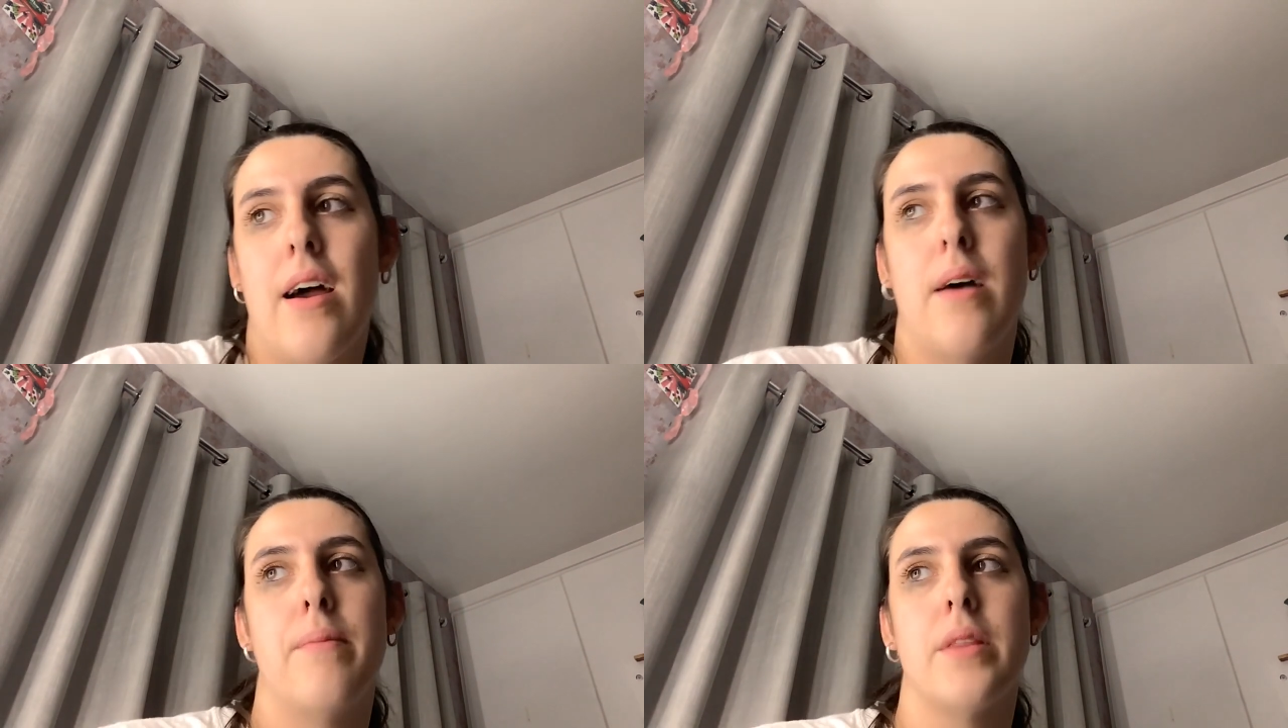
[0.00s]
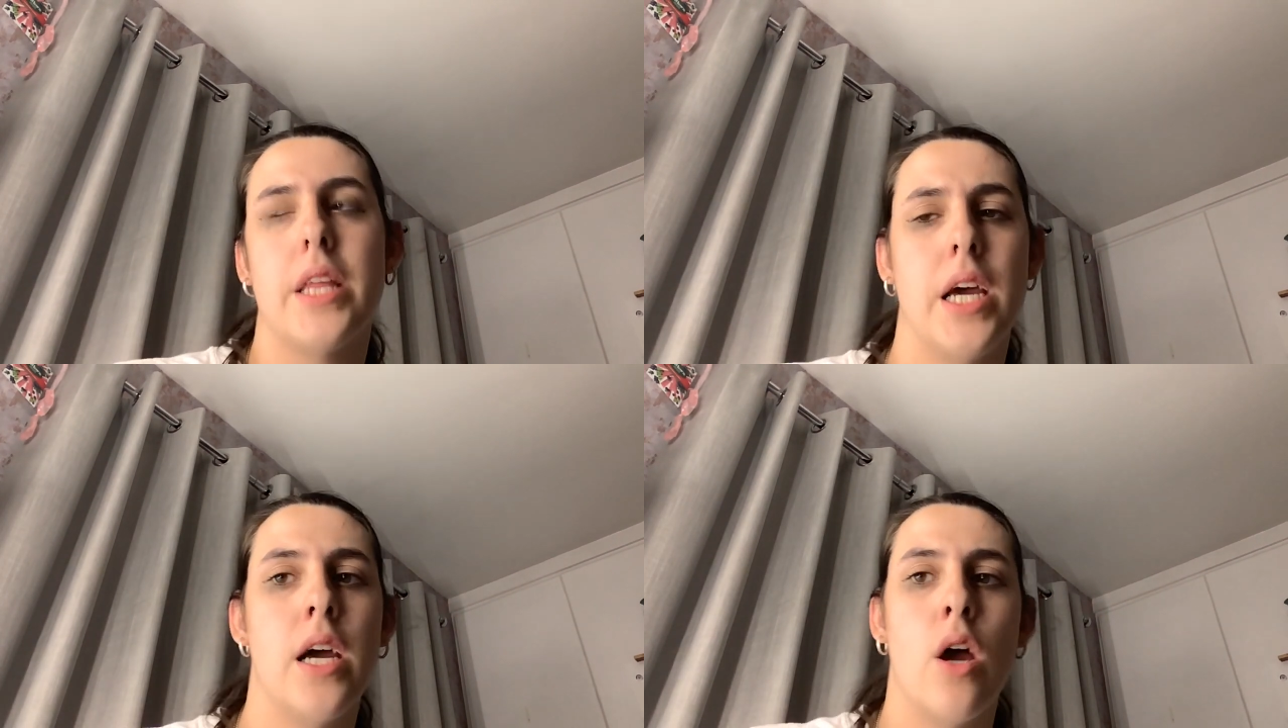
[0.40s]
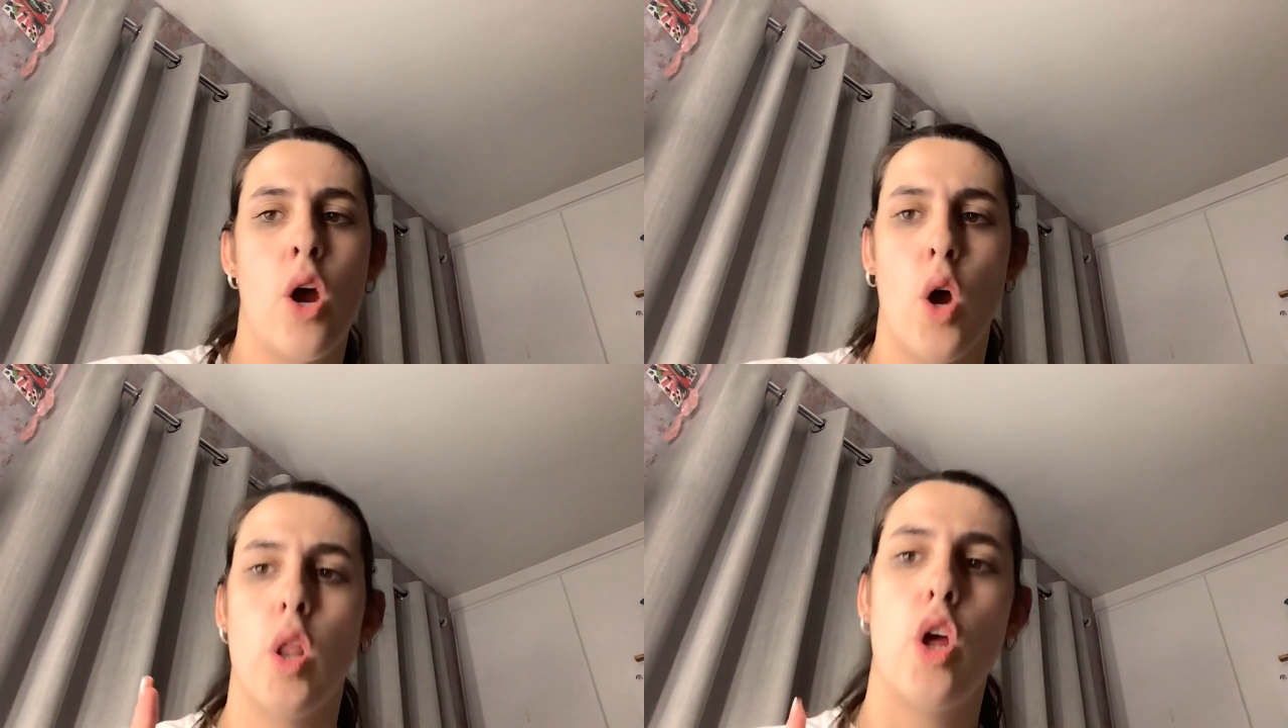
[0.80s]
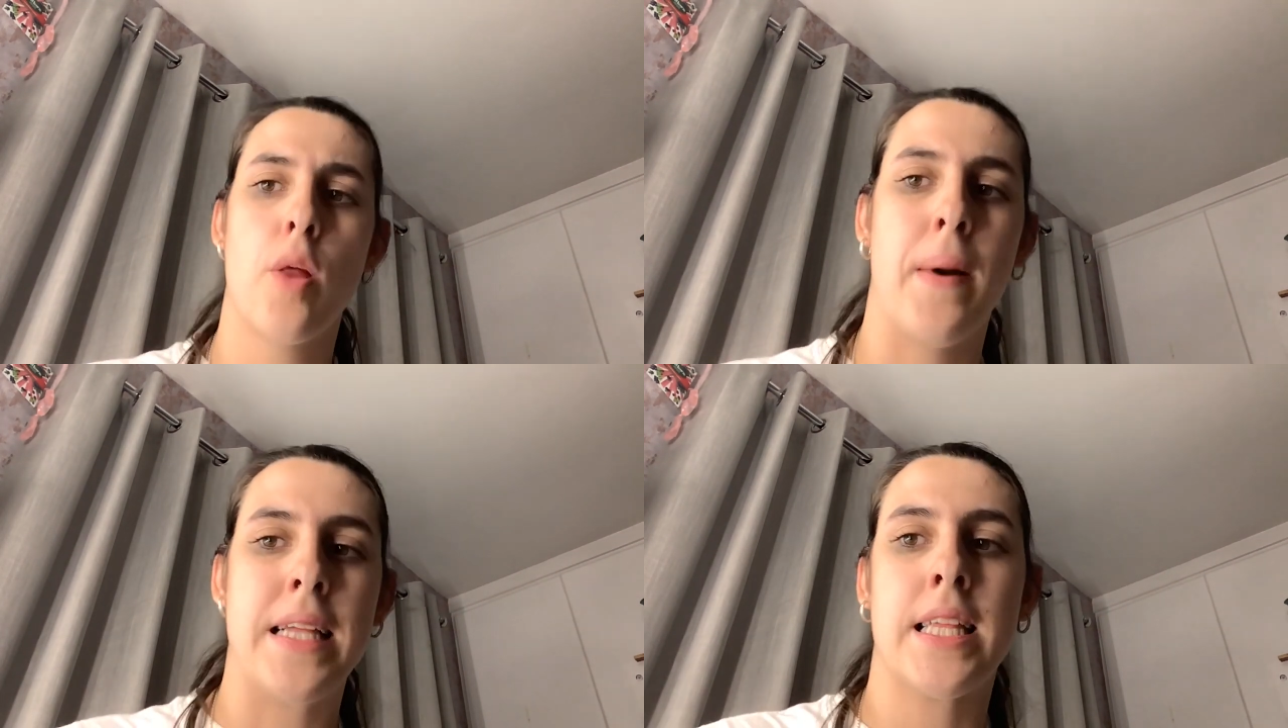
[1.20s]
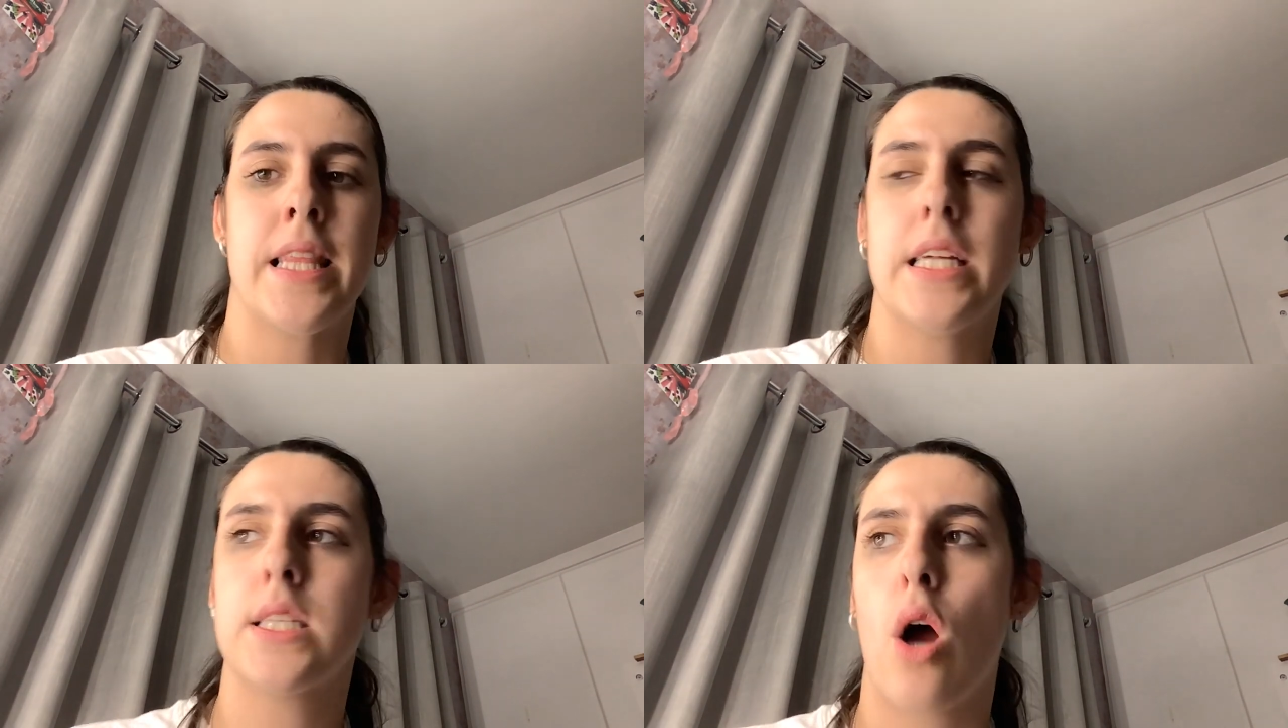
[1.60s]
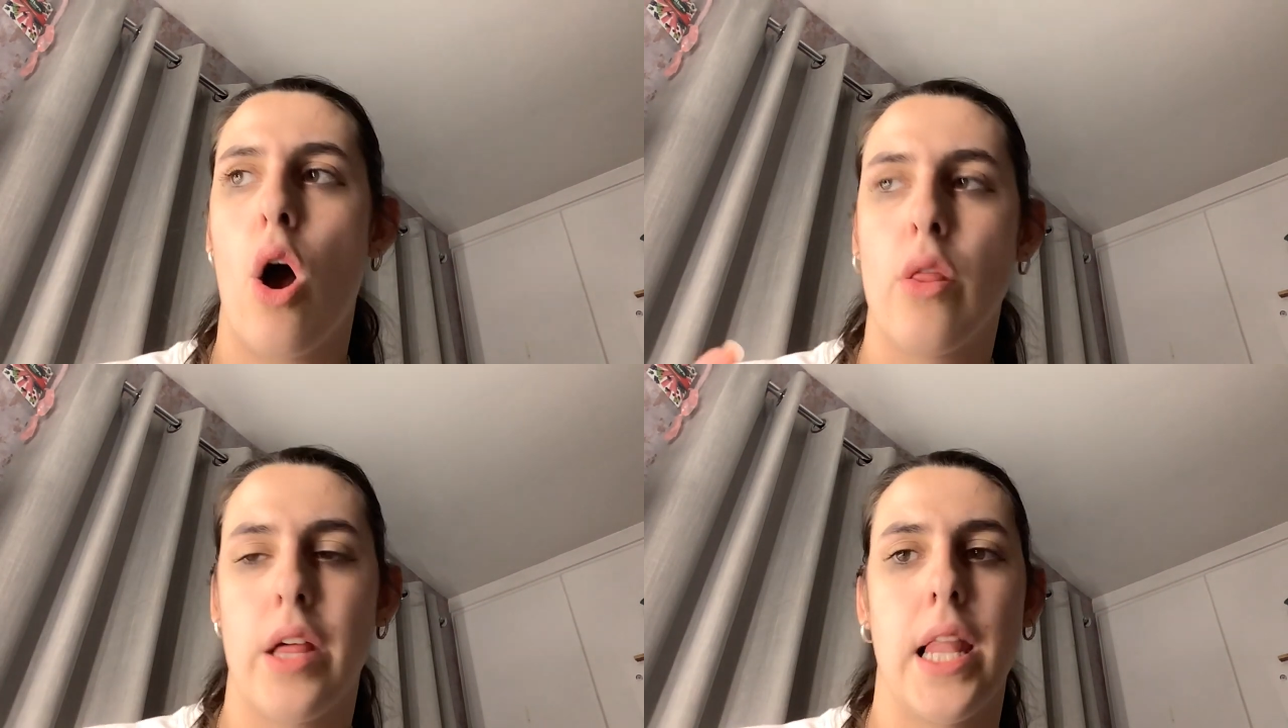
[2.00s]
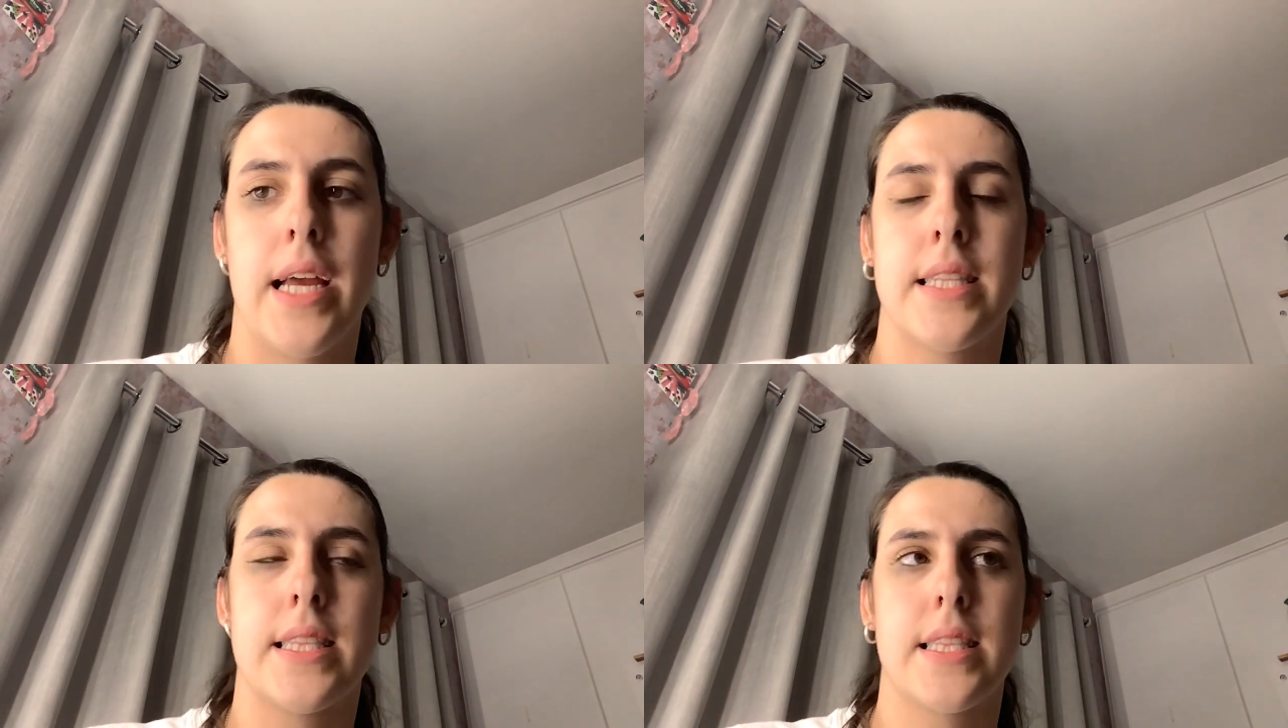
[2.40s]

Um, the only other person that's not on the list